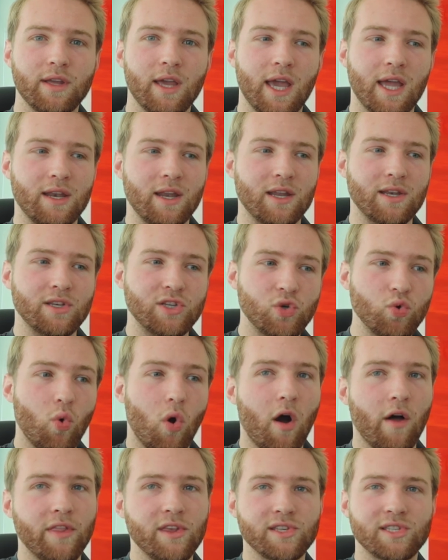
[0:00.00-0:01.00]
and do
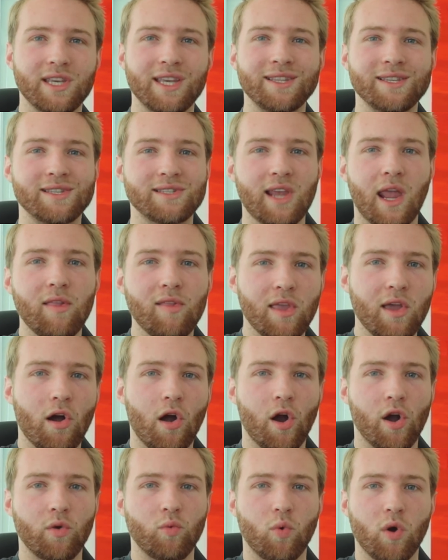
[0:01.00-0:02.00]
all this insanely
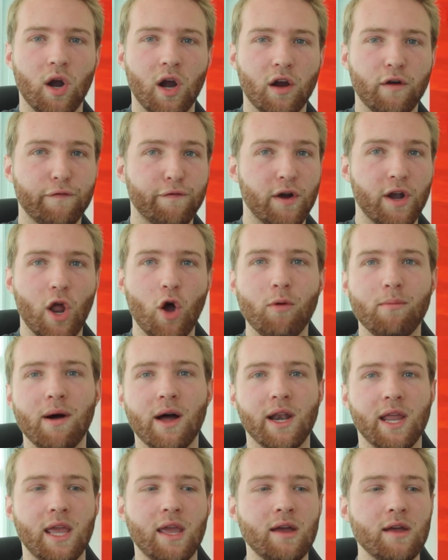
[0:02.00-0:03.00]
hard work for no
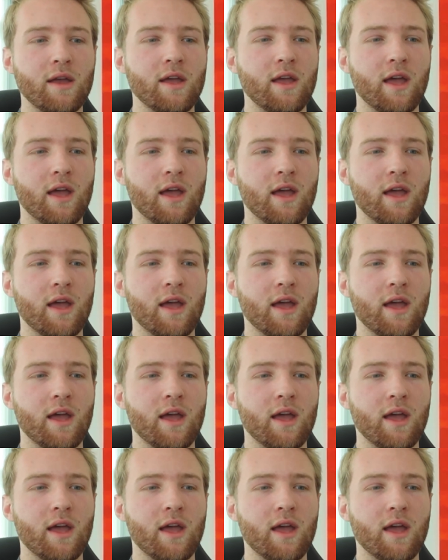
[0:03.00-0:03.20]
money,